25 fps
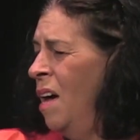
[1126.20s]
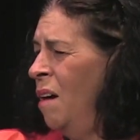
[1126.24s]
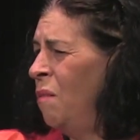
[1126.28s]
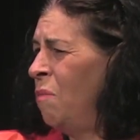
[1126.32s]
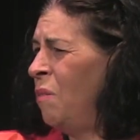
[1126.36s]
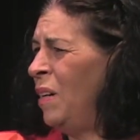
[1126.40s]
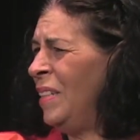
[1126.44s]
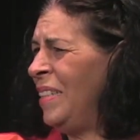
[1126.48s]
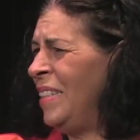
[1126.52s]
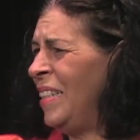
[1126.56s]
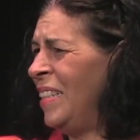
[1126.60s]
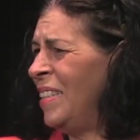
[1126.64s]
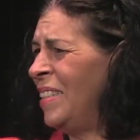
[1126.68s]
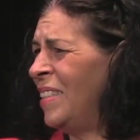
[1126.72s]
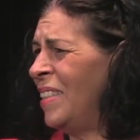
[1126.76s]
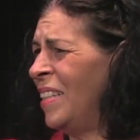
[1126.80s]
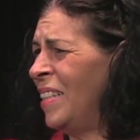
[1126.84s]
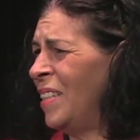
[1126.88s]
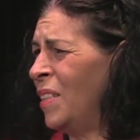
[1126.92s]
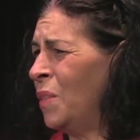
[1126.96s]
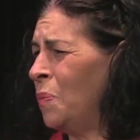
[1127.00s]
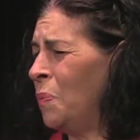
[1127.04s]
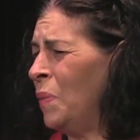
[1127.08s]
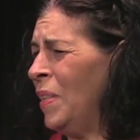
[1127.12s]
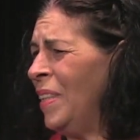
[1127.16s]
What is
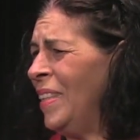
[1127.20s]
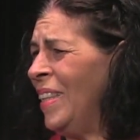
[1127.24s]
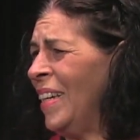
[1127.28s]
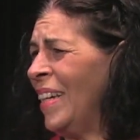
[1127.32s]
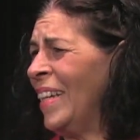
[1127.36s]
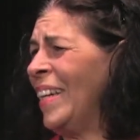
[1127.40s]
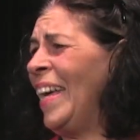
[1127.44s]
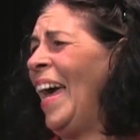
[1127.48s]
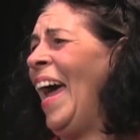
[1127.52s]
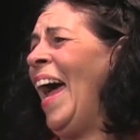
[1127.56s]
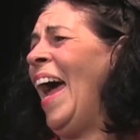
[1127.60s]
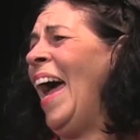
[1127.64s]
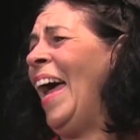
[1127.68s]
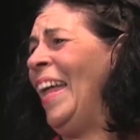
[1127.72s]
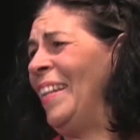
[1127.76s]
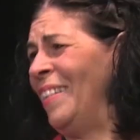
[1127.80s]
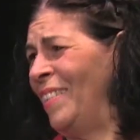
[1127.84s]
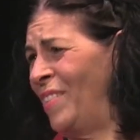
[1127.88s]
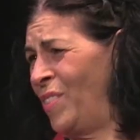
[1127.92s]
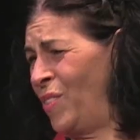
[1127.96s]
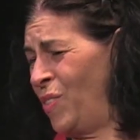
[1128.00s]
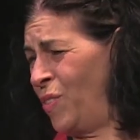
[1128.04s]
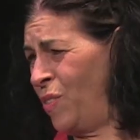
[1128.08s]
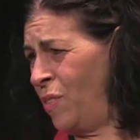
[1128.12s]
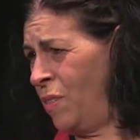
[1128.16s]
this with the
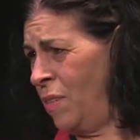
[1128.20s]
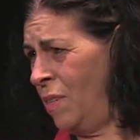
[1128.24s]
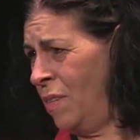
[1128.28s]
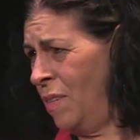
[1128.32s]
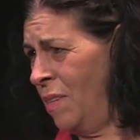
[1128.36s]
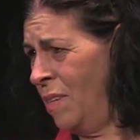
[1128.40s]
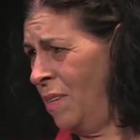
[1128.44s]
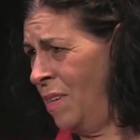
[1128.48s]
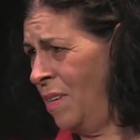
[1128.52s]
can'ts?